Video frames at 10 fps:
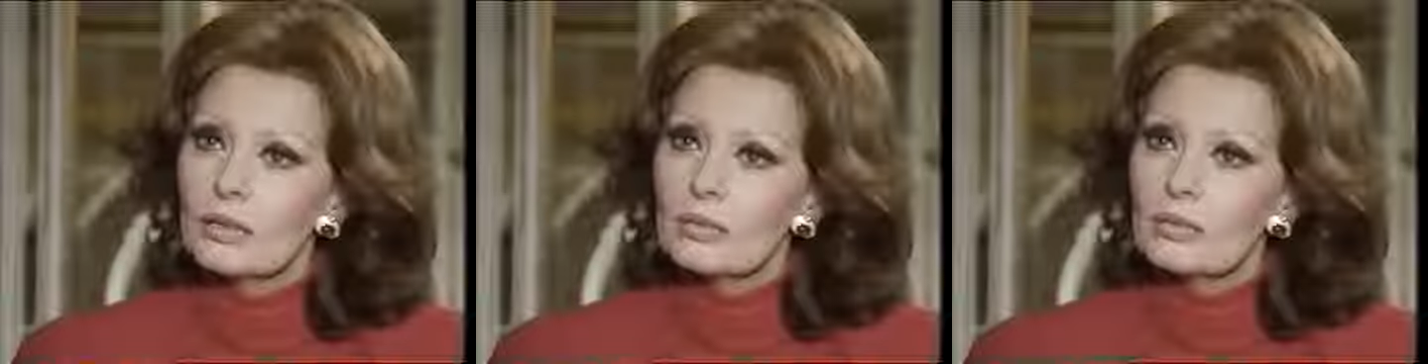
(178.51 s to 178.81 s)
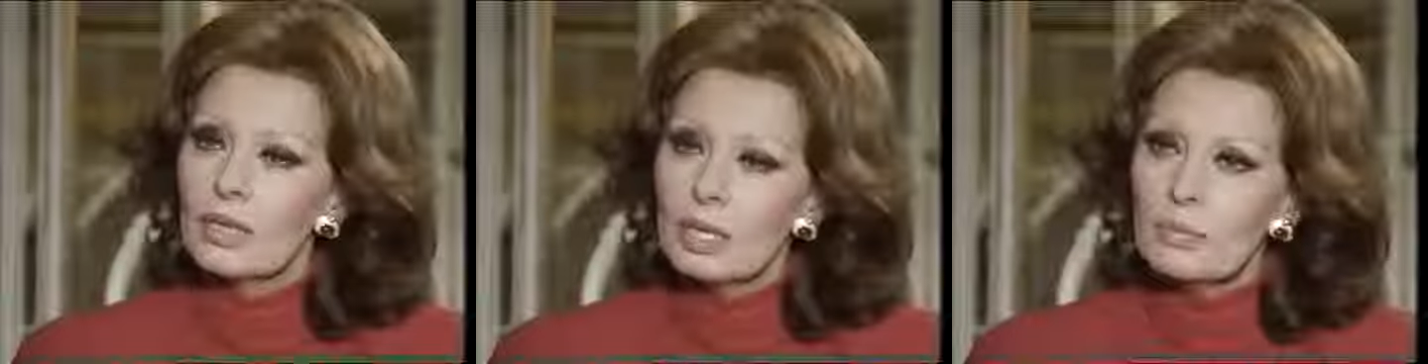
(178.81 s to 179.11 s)

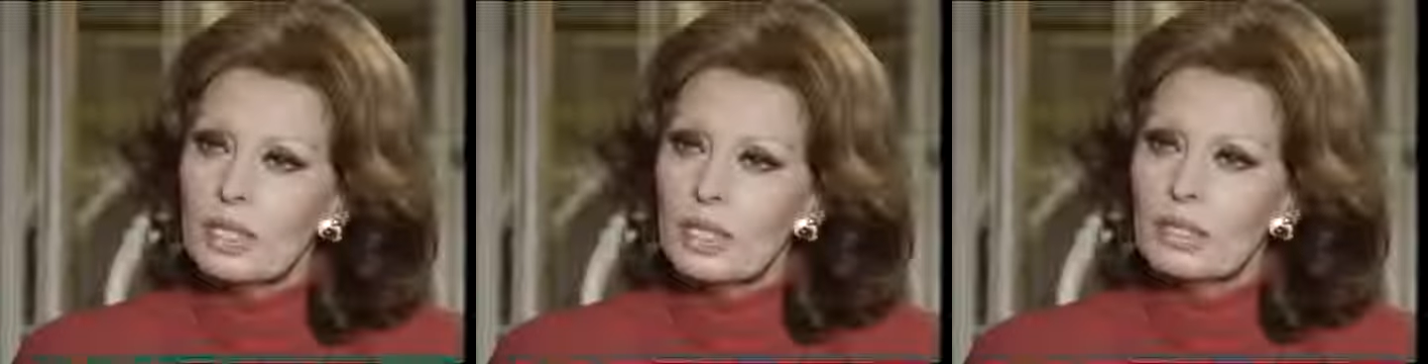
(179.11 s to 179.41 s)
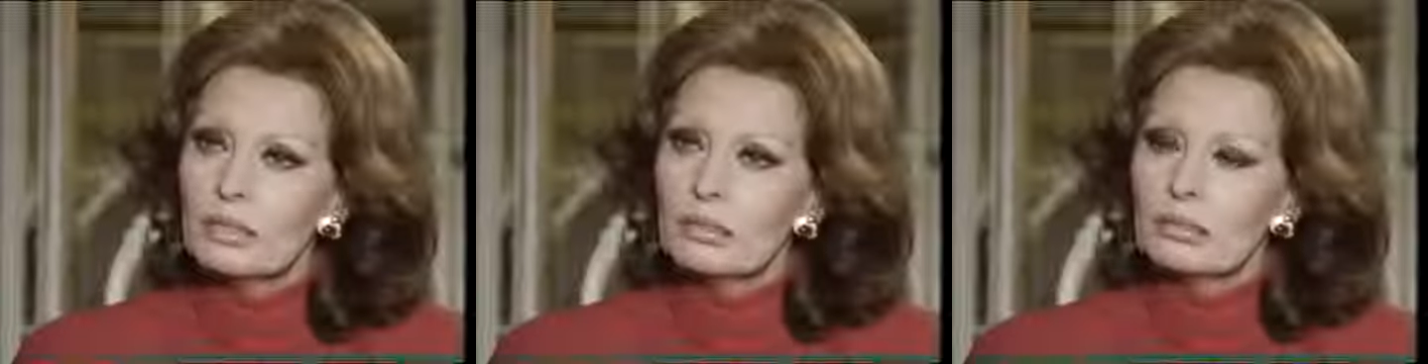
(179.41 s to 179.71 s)
Maybe
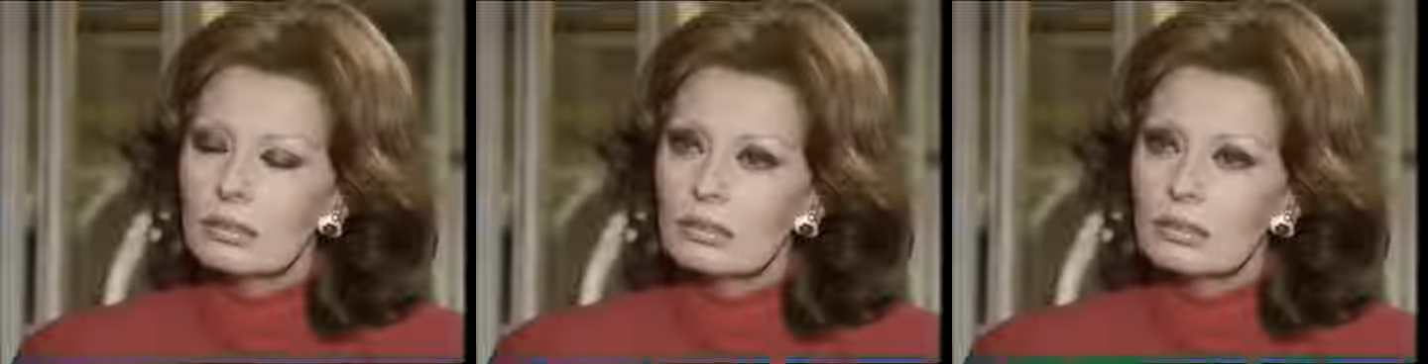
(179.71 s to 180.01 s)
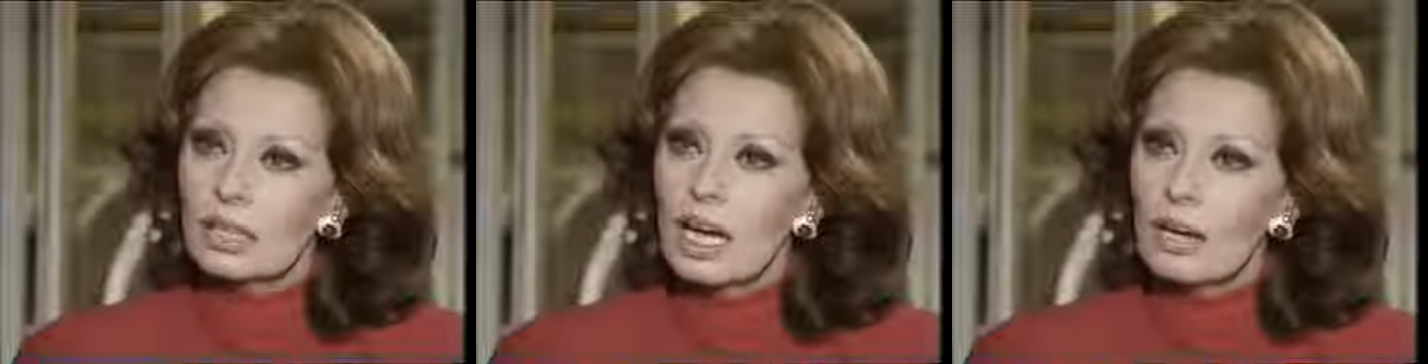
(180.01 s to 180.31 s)

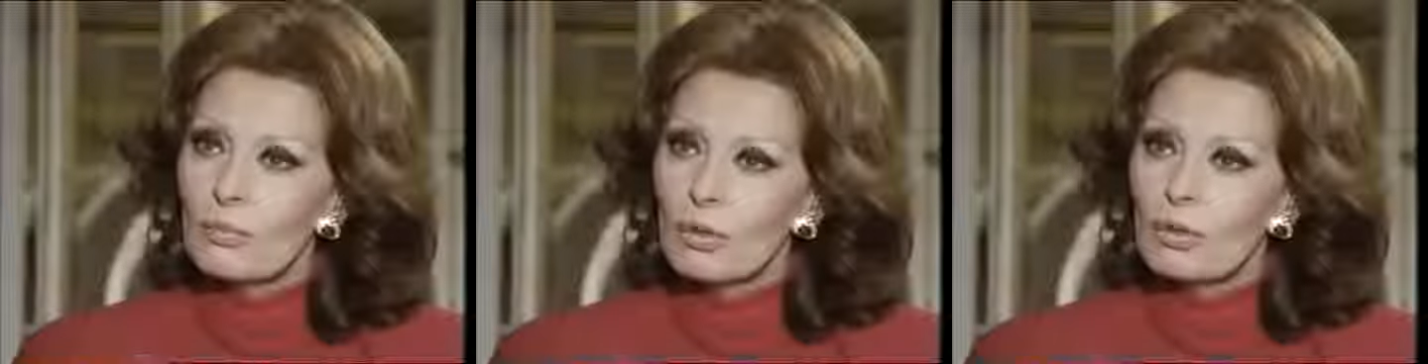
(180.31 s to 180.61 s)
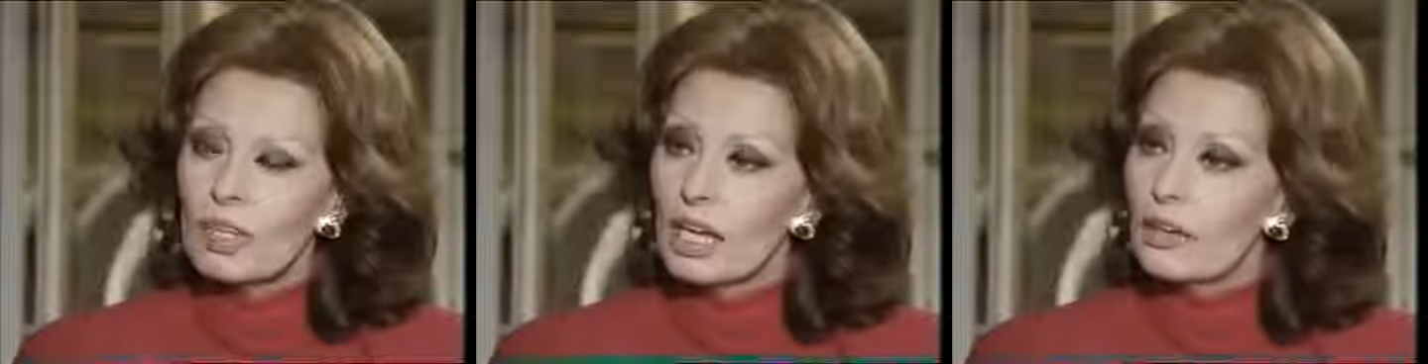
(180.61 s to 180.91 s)
now more
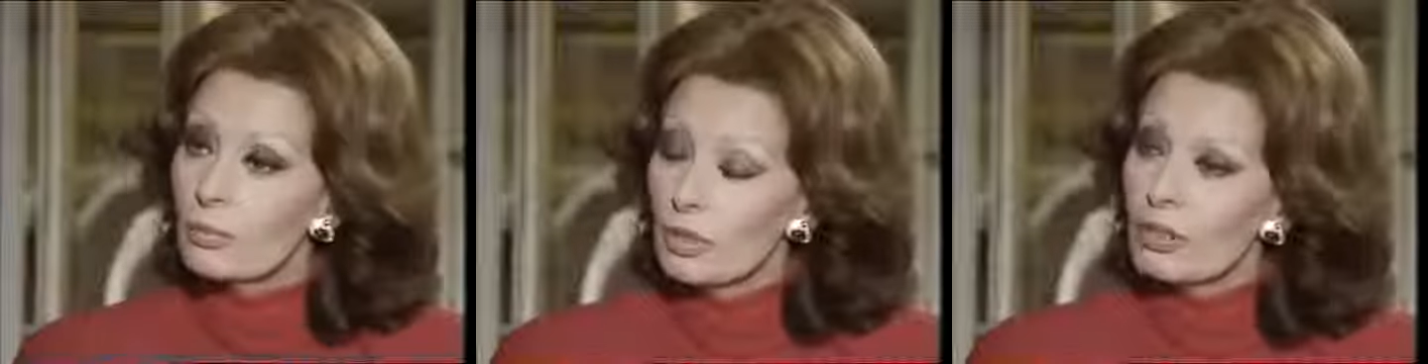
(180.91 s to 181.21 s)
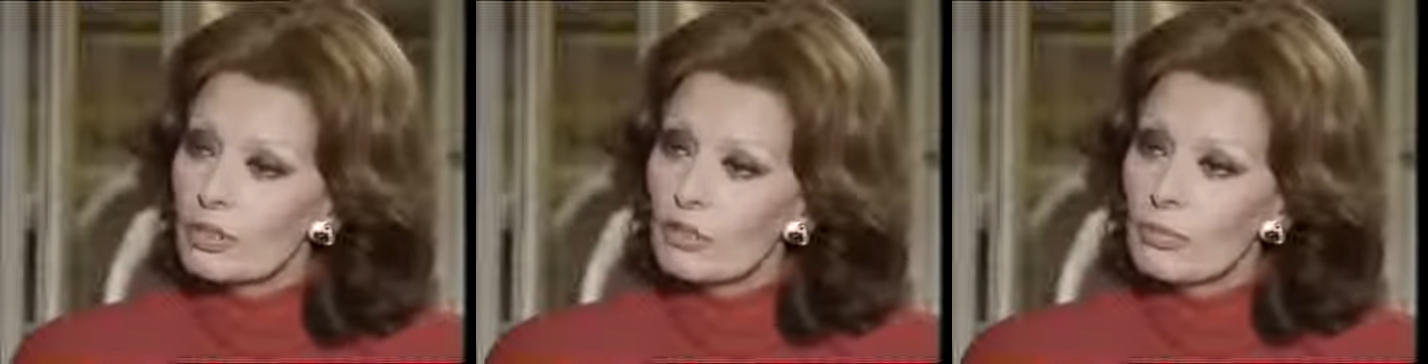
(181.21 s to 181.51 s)
than ever
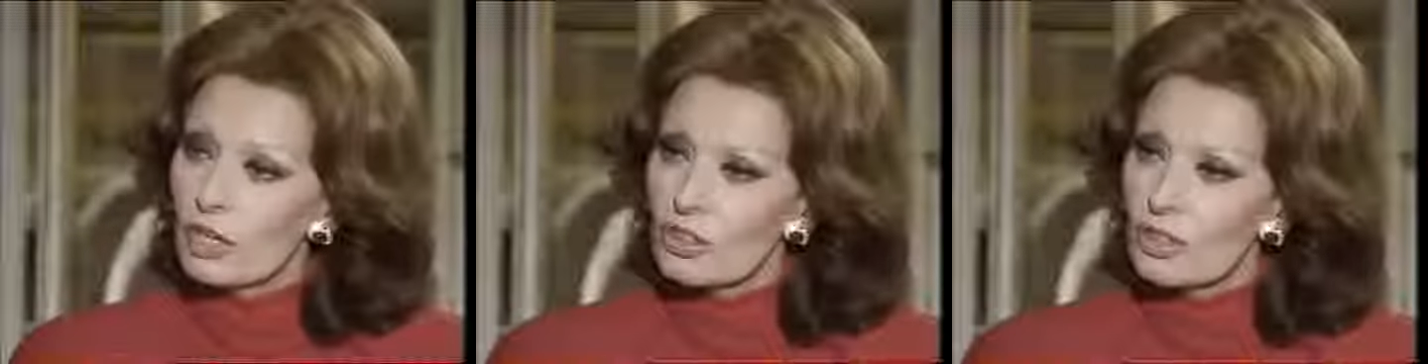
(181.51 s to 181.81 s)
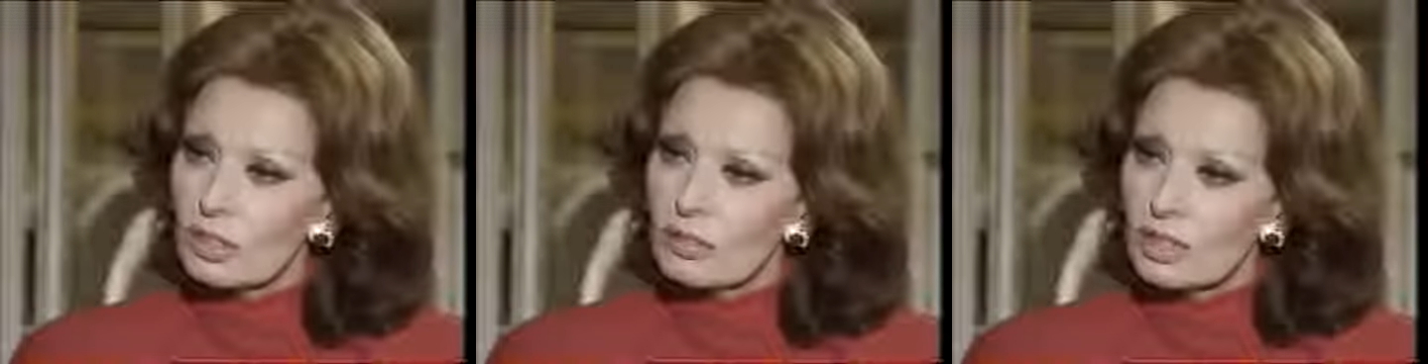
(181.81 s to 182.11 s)
because of my
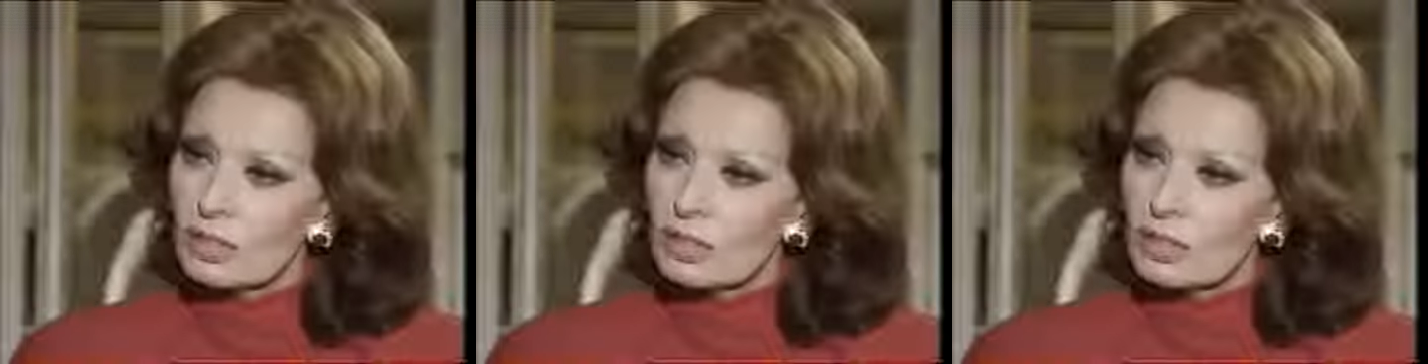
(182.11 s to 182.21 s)
children.